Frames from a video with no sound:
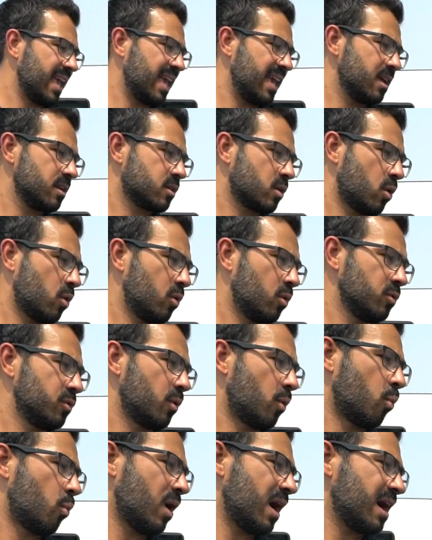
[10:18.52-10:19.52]
and
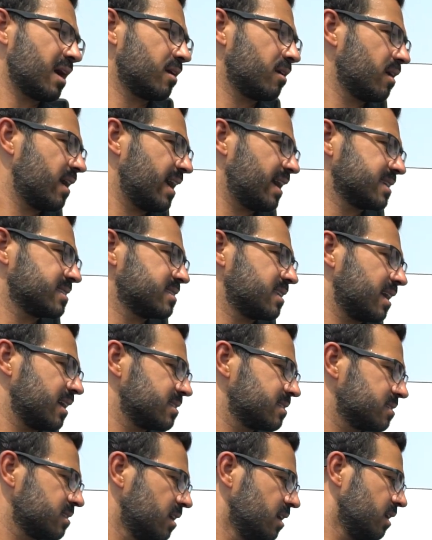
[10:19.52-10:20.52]
cold water
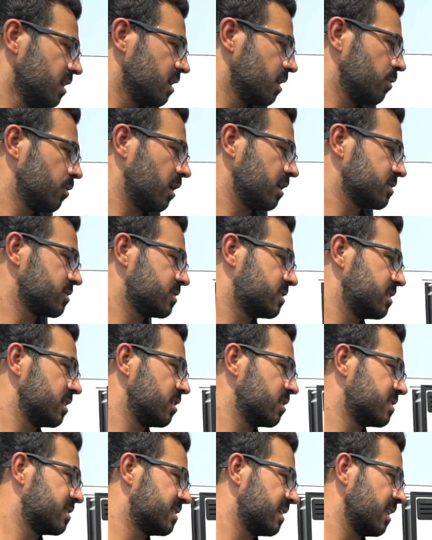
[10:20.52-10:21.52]
access. You'll also see
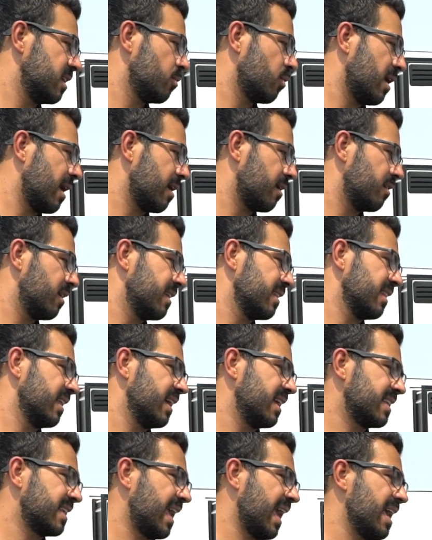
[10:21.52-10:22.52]
your city water
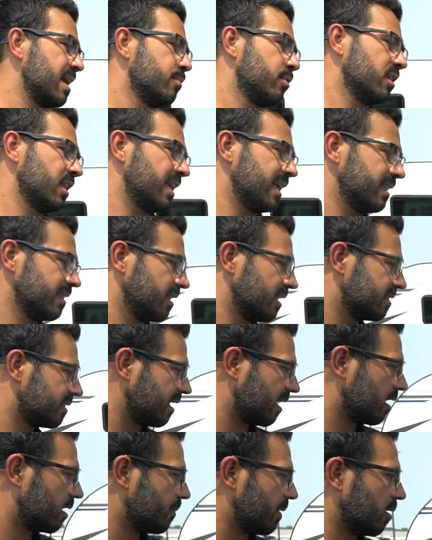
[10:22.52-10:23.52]
inlet, cable inlet
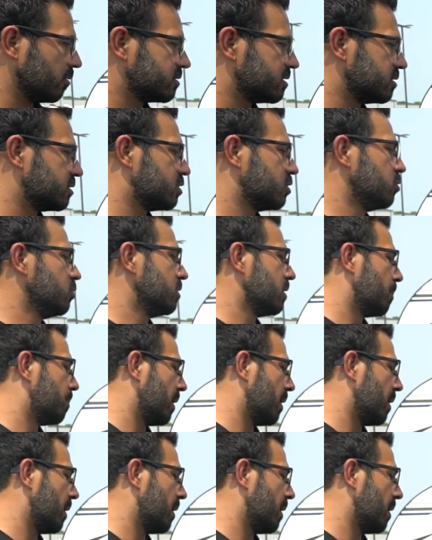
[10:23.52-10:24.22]
there. Mounted to the